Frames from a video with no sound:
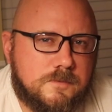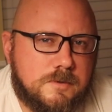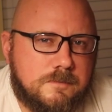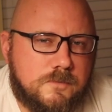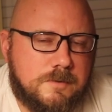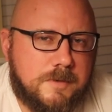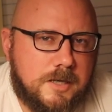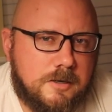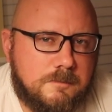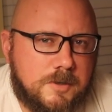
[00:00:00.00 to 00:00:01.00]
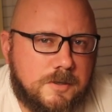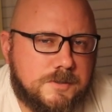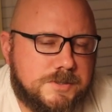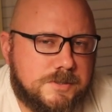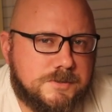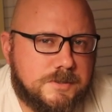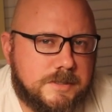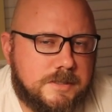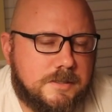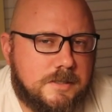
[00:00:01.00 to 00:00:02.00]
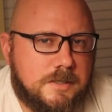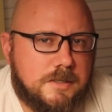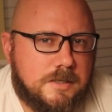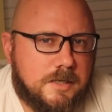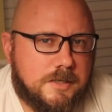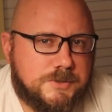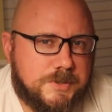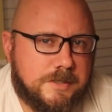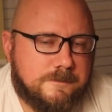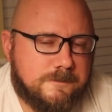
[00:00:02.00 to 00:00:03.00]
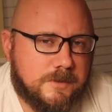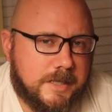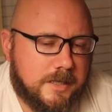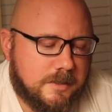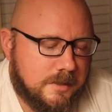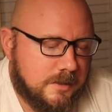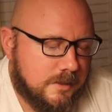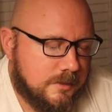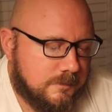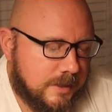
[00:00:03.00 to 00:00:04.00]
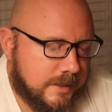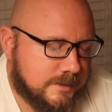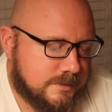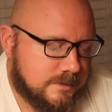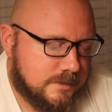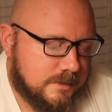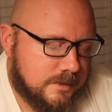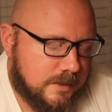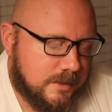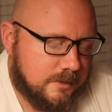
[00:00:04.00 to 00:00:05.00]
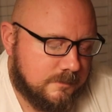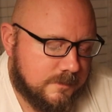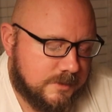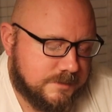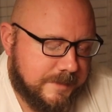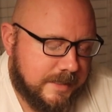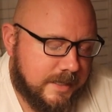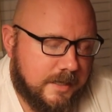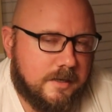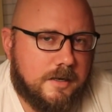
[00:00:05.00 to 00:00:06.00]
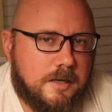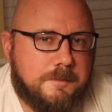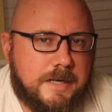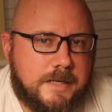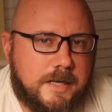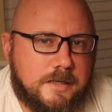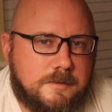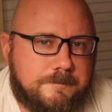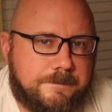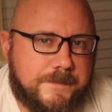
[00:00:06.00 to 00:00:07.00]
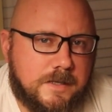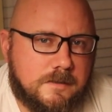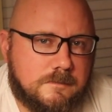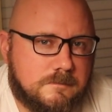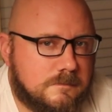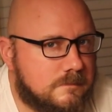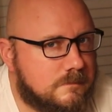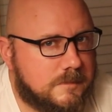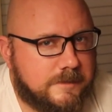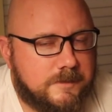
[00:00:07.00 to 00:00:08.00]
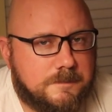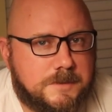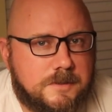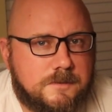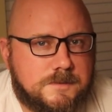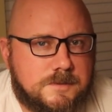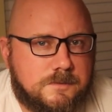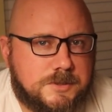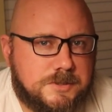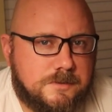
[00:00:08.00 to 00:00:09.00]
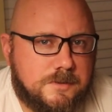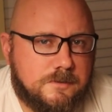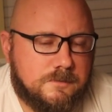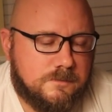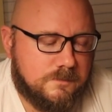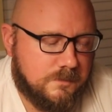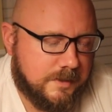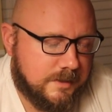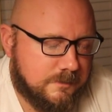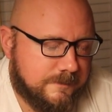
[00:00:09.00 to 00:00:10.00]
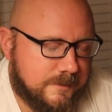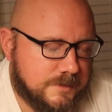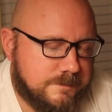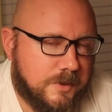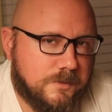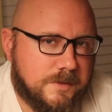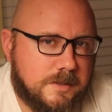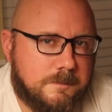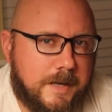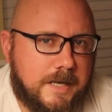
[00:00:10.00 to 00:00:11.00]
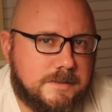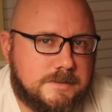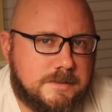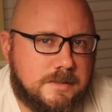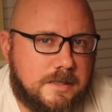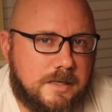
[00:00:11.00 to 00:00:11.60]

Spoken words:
We buy our birds usually treated for that. But there's medicated and unmedicated. Leave it up to you as to what you do. I think we've used both in the past.